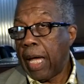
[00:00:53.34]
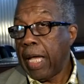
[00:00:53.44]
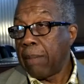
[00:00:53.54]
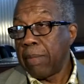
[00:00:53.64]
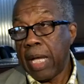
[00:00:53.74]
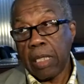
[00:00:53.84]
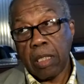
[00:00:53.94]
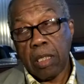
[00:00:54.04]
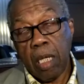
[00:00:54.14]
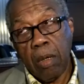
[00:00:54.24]
I am
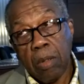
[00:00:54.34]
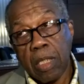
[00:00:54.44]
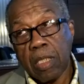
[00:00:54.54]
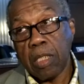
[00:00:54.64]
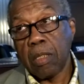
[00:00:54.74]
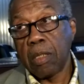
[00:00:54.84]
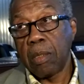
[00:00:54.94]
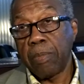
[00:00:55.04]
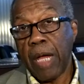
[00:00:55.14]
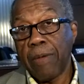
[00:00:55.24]
not totally sure.
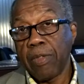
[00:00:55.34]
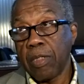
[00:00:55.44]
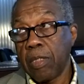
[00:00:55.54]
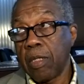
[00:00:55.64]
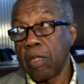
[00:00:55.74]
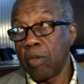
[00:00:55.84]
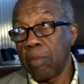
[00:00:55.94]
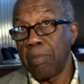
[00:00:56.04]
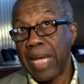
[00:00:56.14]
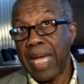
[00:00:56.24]
The private security
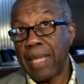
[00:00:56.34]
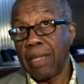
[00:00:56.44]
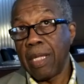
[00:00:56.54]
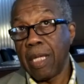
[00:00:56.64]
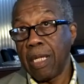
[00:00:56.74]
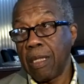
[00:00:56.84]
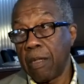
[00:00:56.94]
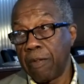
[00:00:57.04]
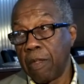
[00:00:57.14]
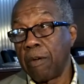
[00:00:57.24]
will man the
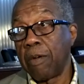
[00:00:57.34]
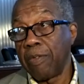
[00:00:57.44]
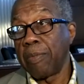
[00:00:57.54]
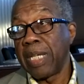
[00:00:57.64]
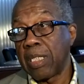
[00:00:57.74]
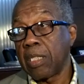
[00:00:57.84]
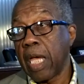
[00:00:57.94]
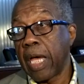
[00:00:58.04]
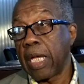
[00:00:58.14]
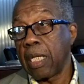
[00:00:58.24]
Riverbend
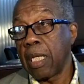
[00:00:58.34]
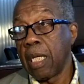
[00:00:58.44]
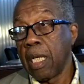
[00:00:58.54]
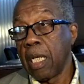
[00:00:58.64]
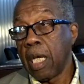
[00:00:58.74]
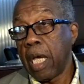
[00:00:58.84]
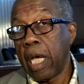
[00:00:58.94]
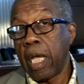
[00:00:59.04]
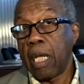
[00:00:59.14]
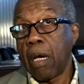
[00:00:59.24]
site
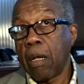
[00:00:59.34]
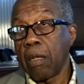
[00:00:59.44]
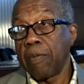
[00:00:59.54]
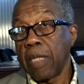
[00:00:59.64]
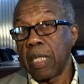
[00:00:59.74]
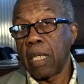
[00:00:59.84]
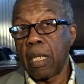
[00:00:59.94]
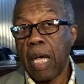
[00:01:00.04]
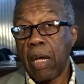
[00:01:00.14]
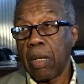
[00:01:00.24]
and all of
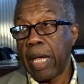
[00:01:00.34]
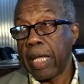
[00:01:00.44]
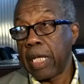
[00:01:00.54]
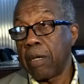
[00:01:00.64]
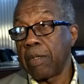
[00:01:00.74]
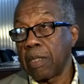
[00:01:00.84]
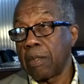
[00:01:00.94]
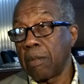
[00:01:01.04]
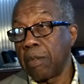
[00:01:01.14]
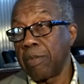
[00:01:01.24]
the outlying areas
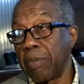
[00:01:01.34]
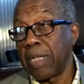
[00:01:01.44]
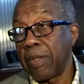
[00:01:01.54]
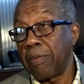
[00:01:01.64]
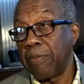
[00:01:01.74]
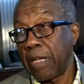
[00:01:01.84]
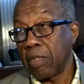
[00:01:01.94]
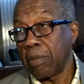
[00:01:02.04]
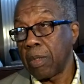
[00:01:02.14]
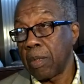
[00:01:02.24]
of the Riverbend
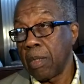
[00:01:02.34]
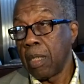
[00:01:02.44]
Festival.